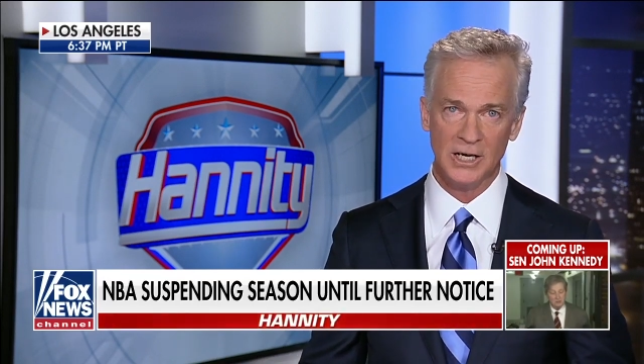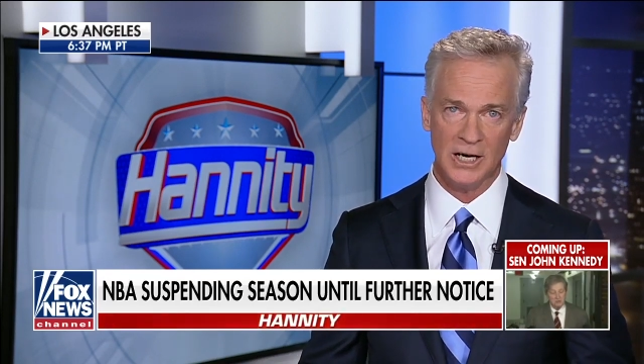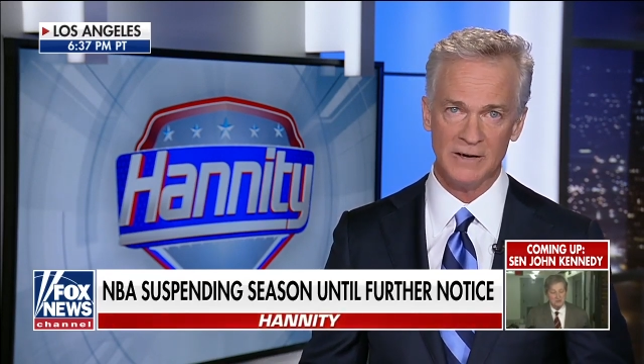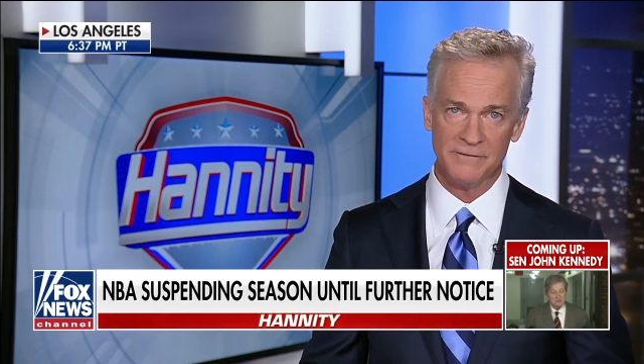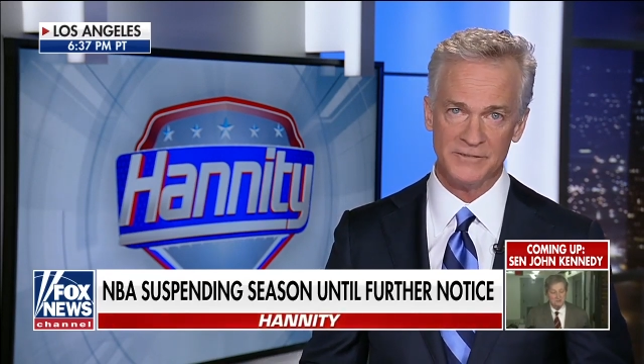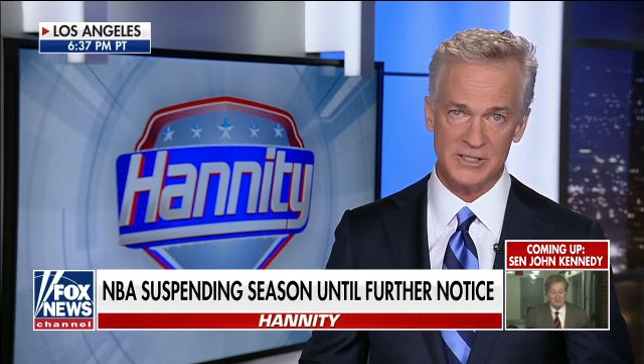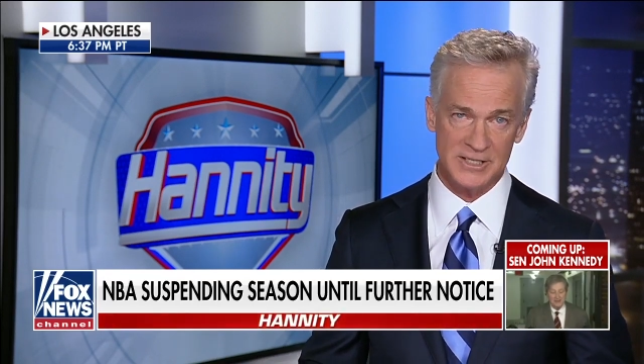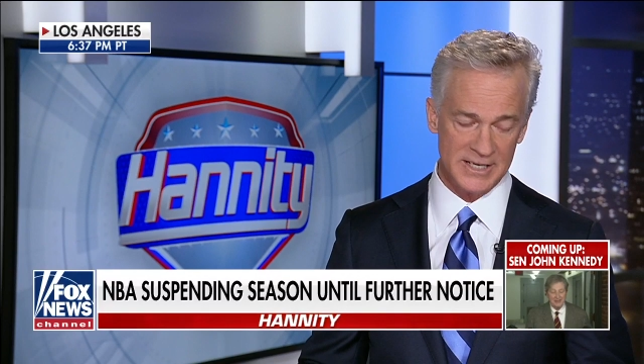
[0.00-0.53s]

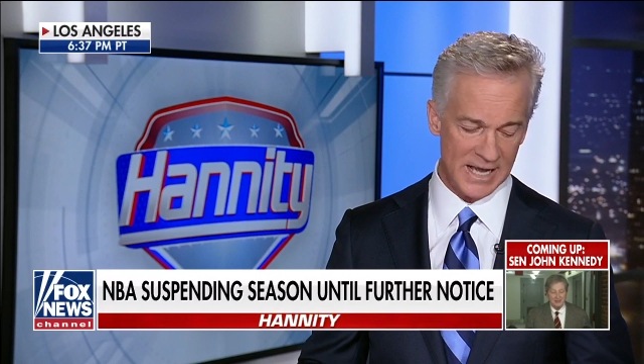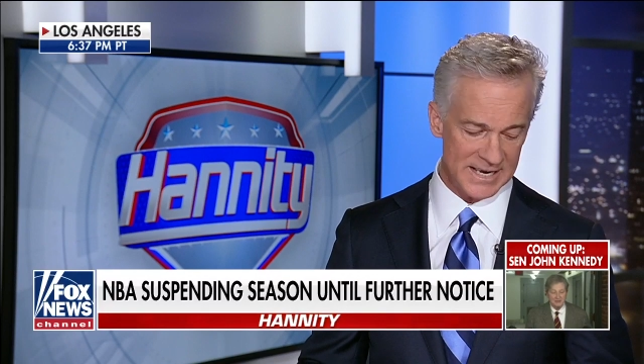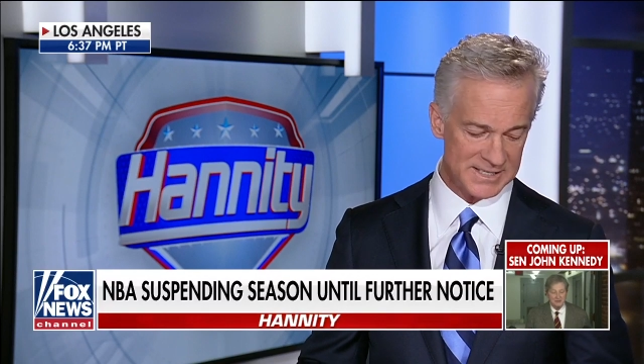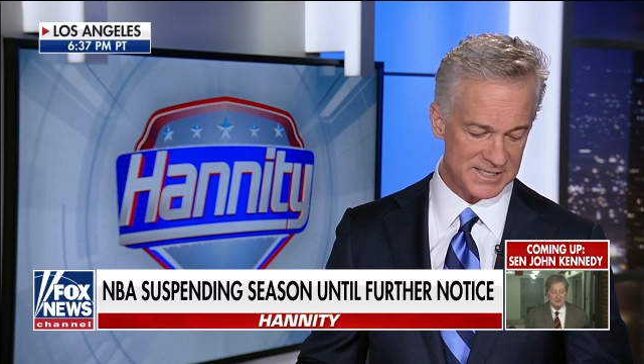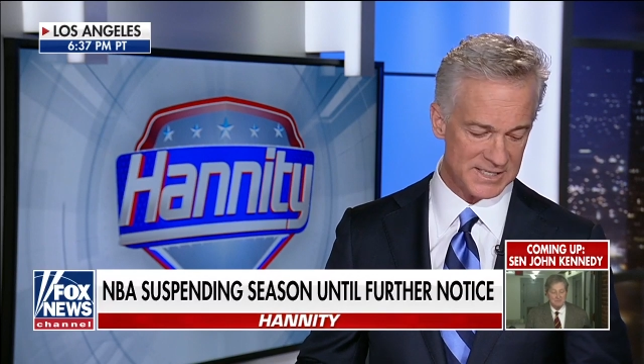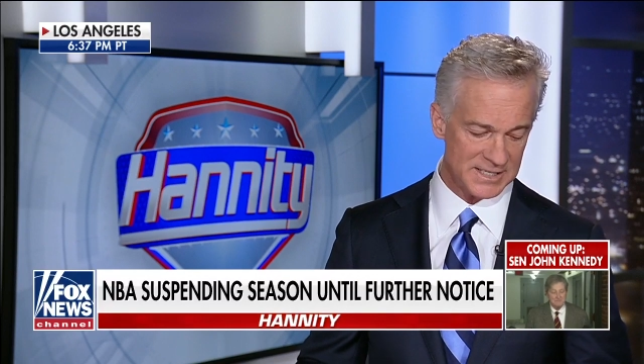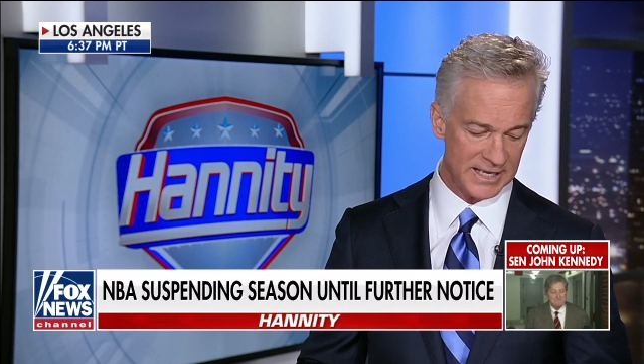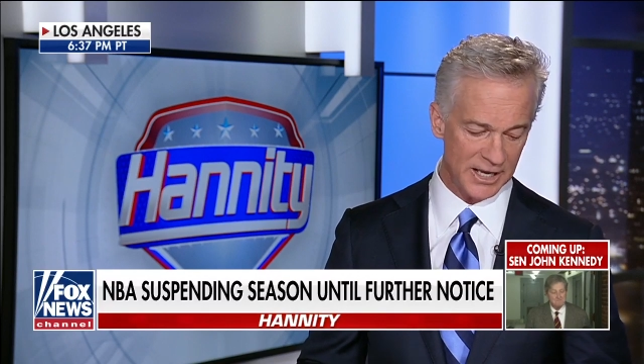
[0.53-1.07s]
of
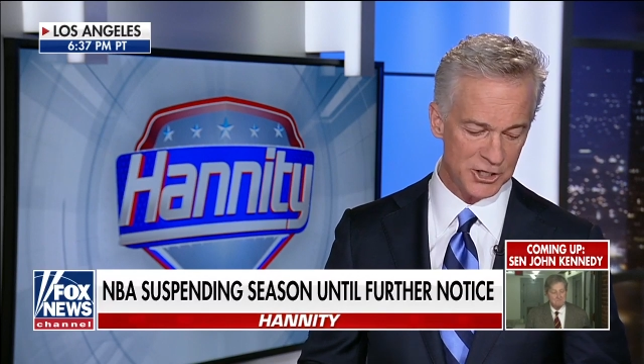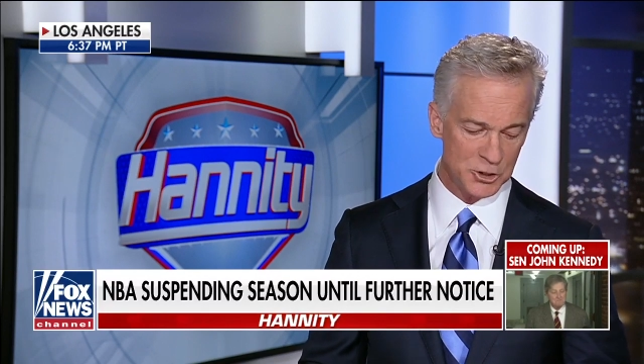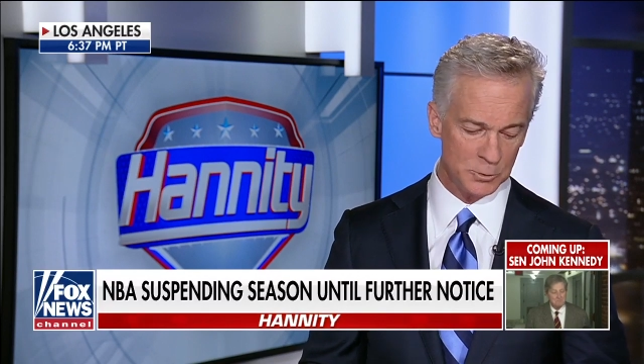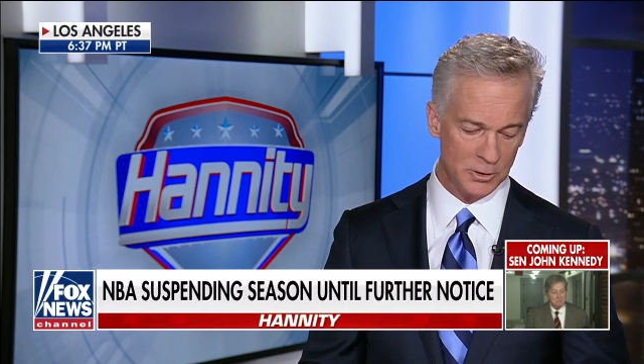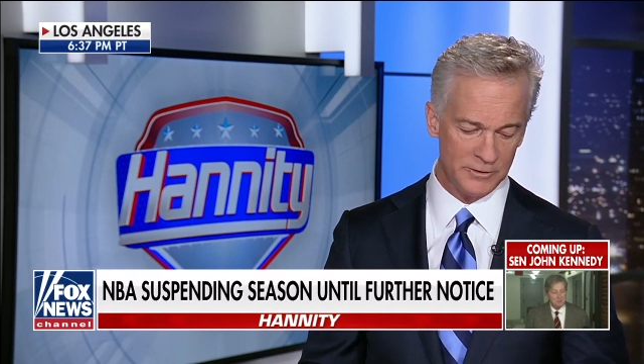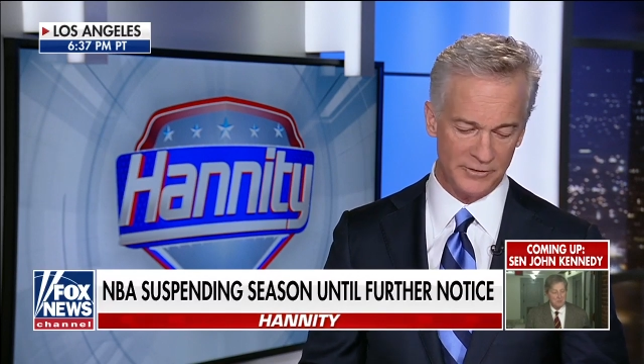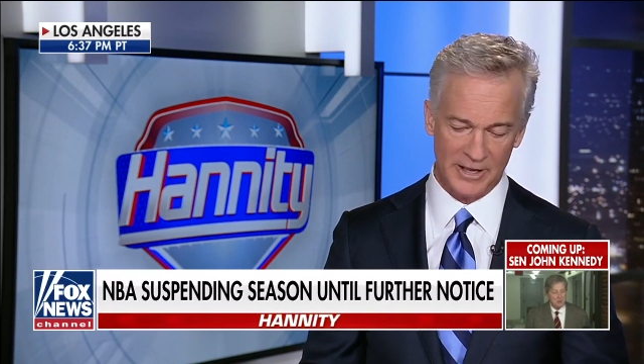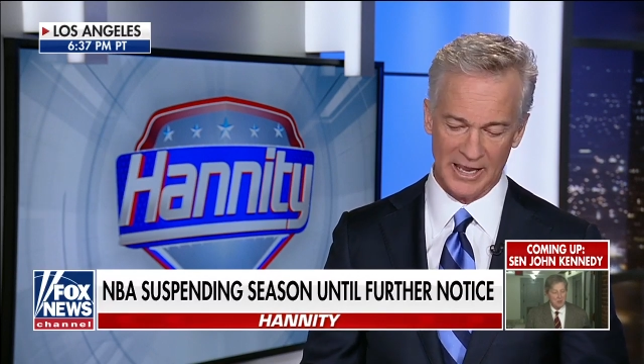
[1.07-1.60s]
tonight's schedule of